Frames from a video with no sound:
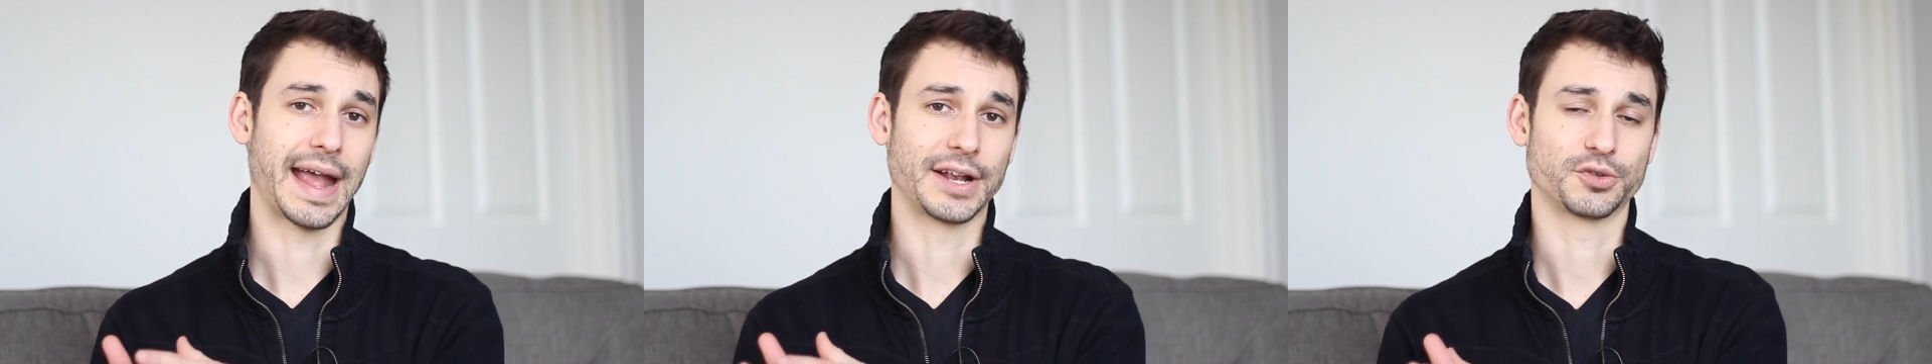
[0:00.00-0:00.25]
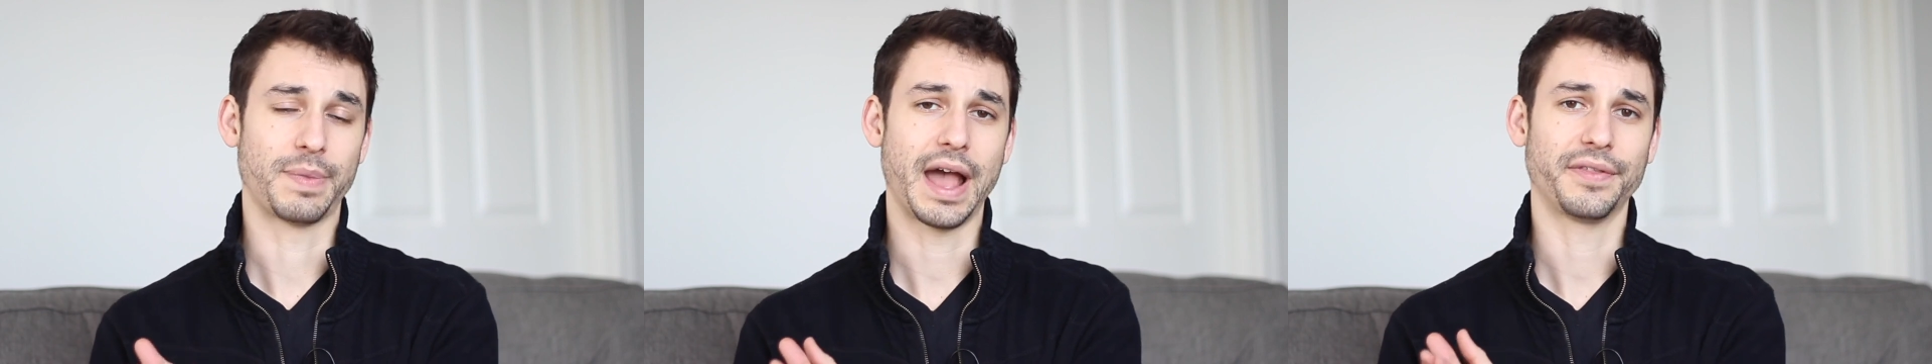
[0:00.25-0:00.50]

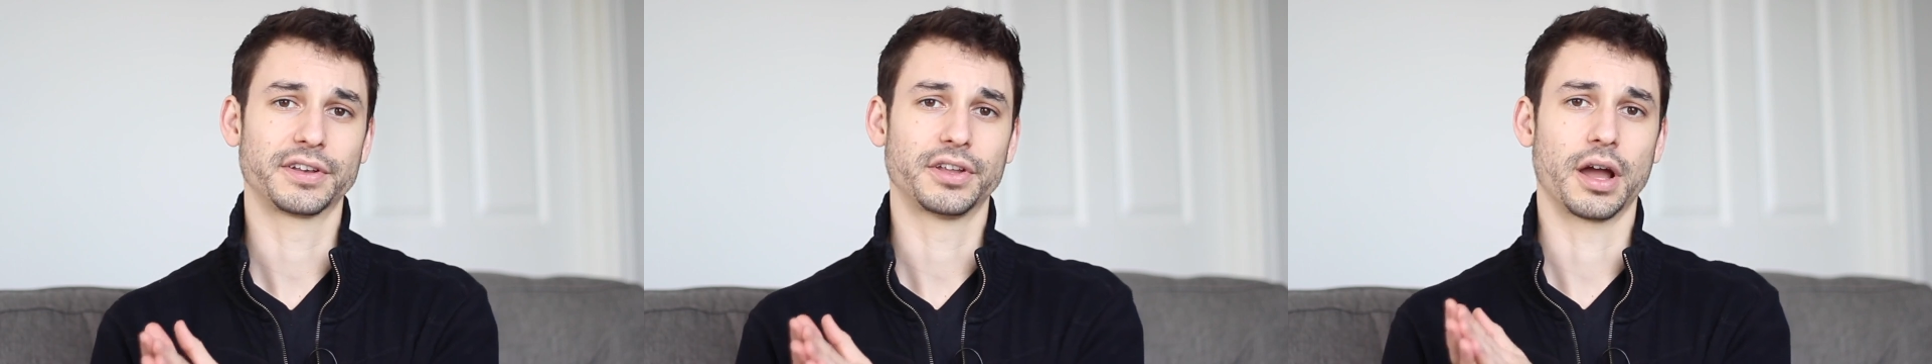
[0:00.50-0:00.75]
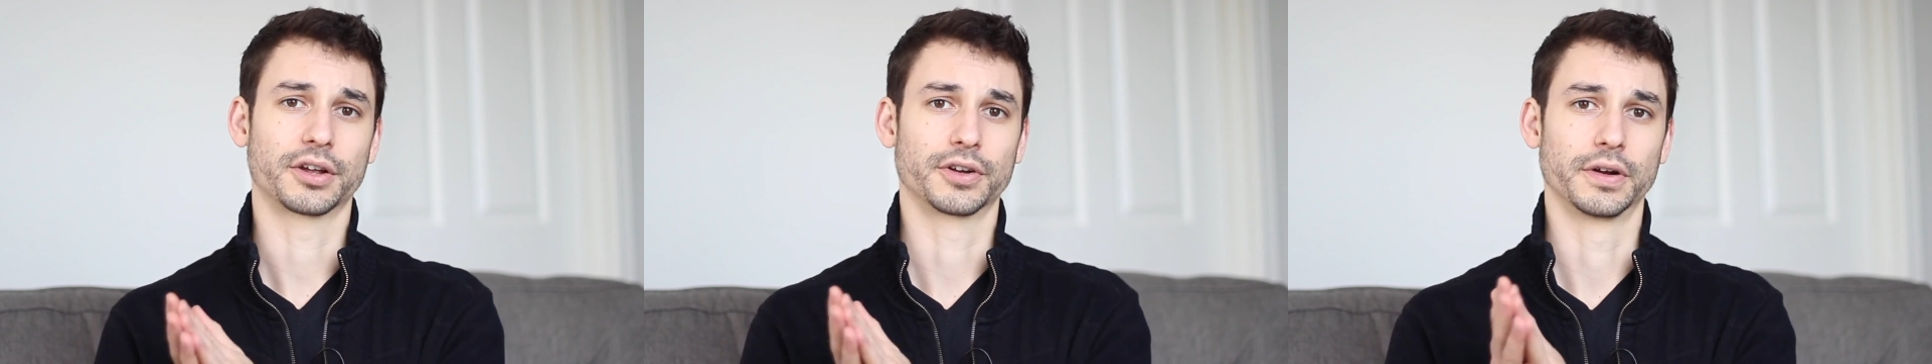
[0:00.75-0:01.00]
naturopathic
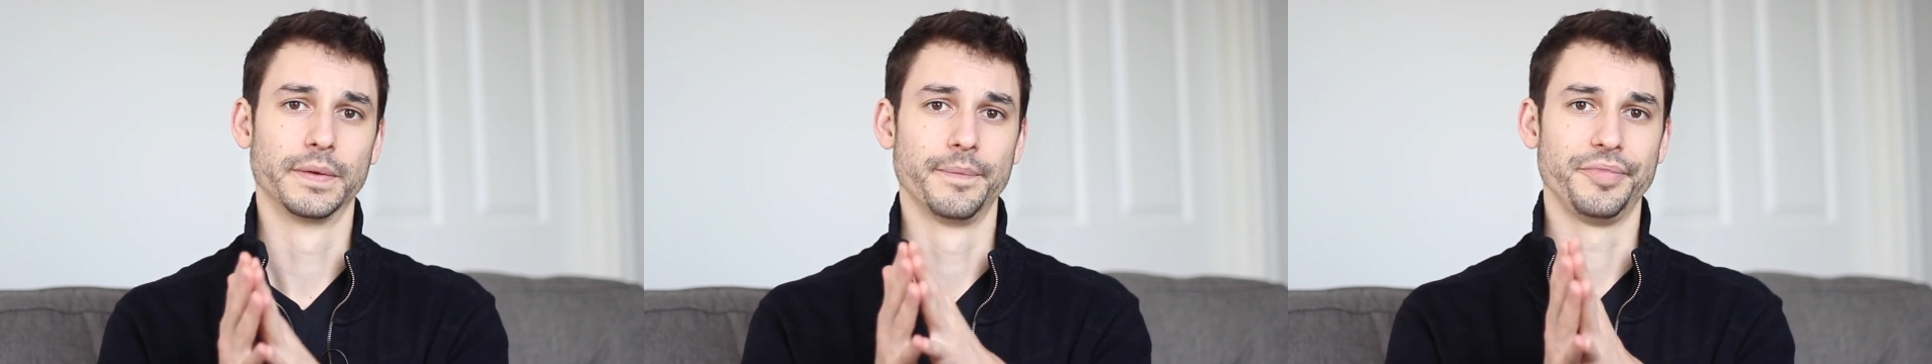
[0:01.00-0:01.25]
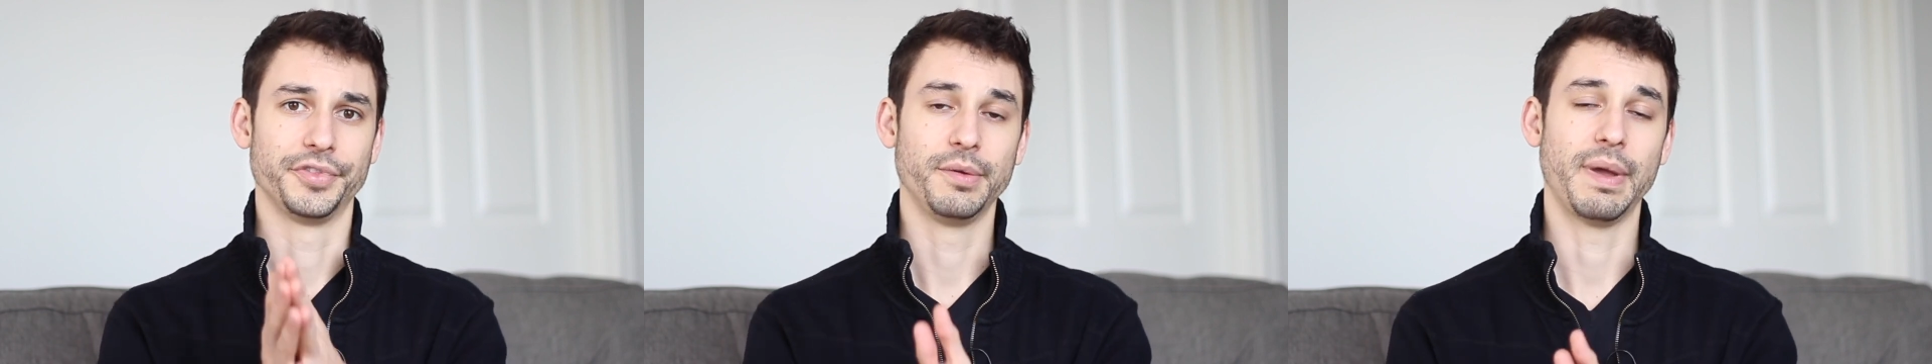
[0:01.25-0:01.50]
doctor,
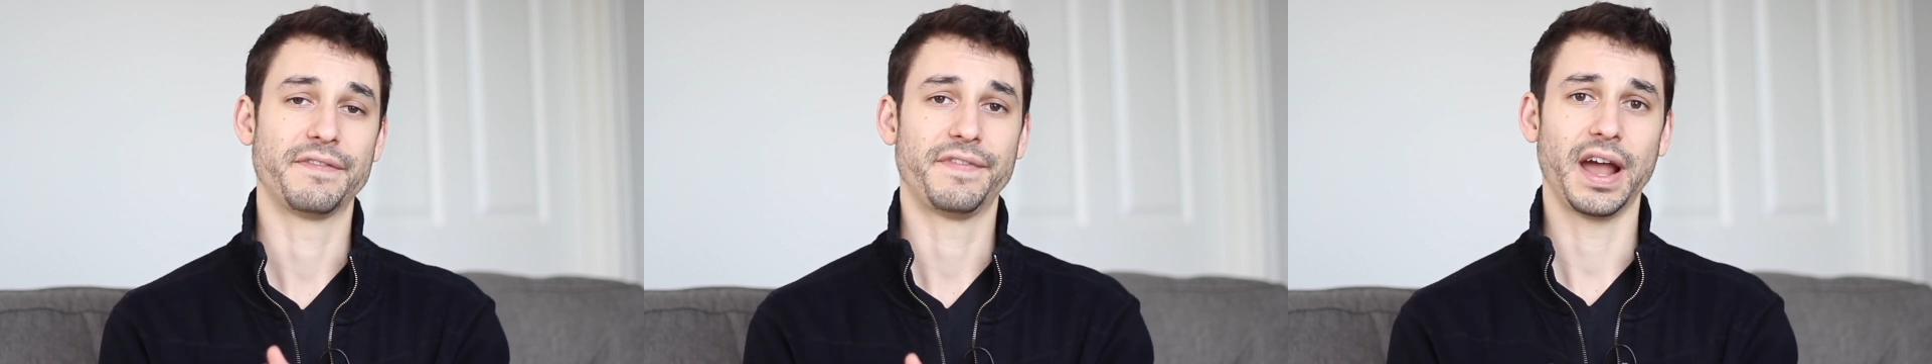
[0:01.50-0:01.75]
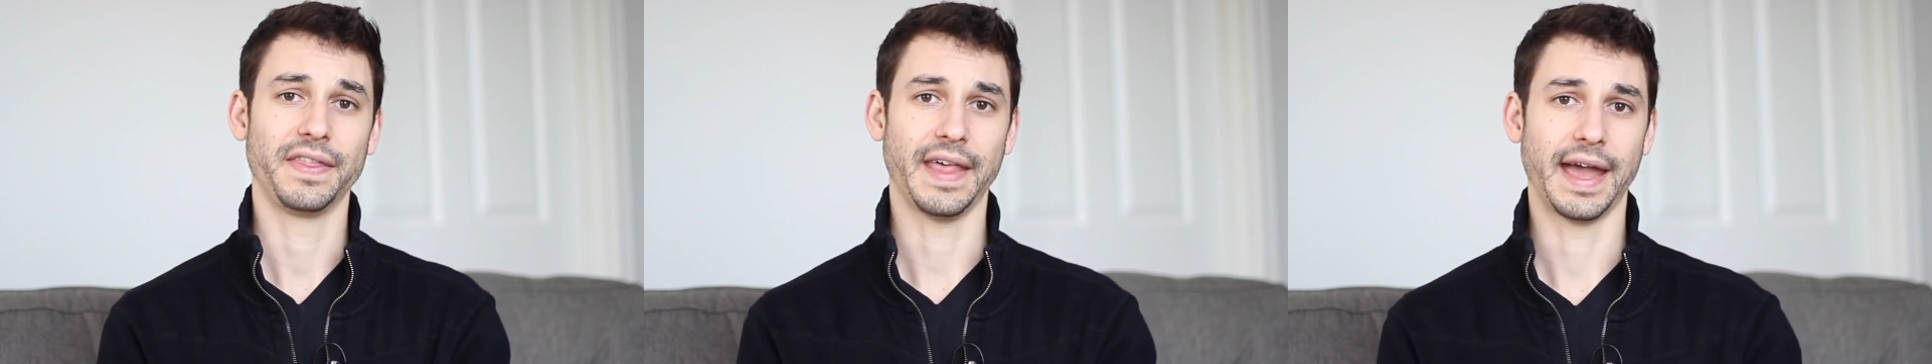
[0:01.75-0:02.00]
you may
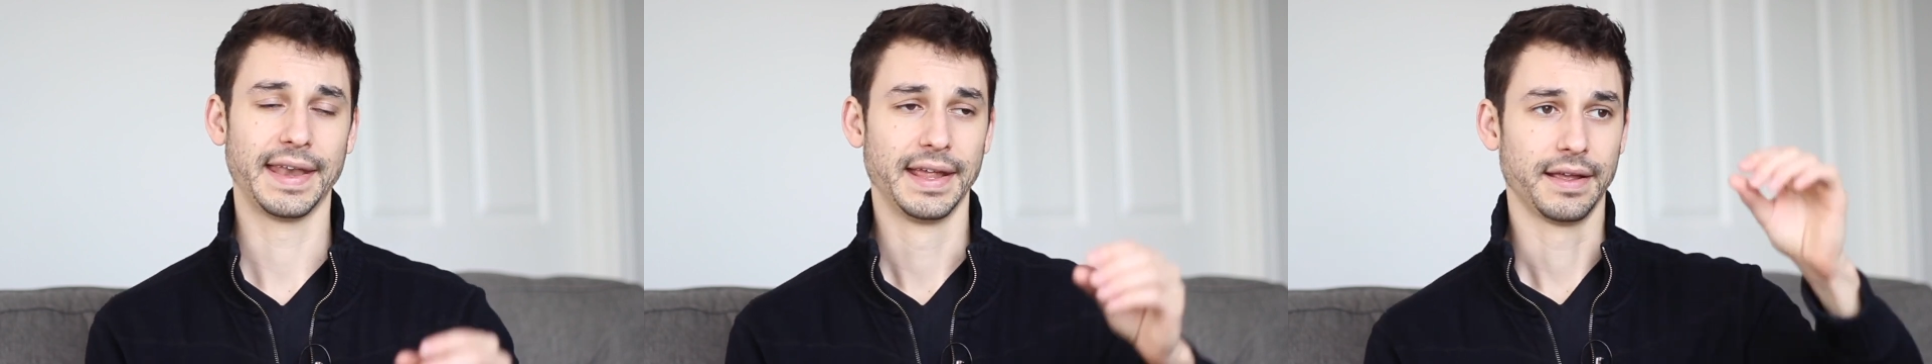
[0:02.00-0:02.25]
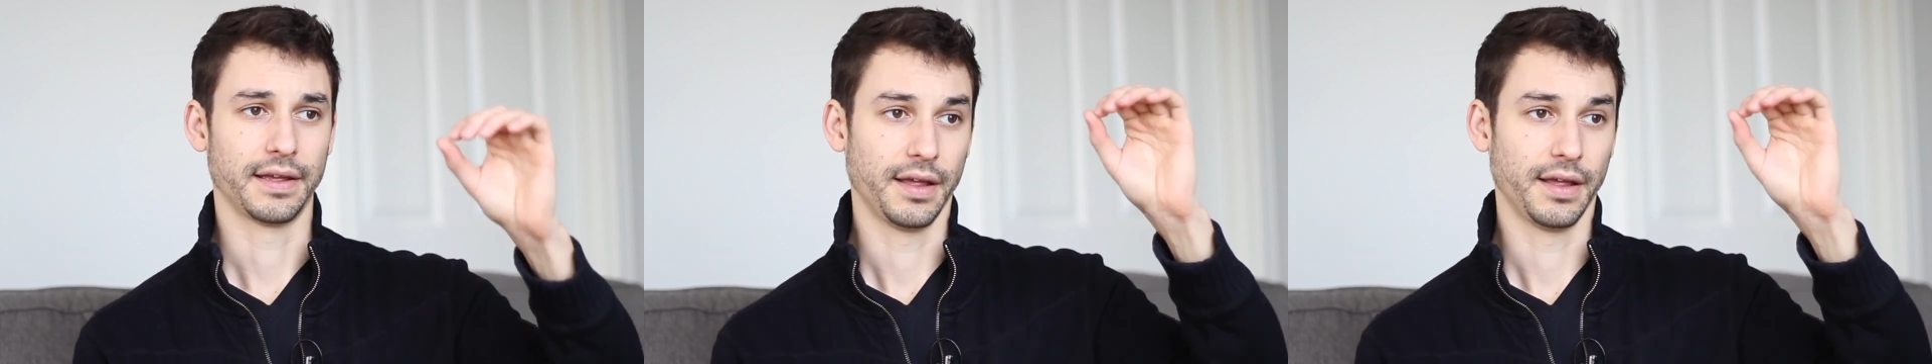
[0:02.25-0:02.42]
find that,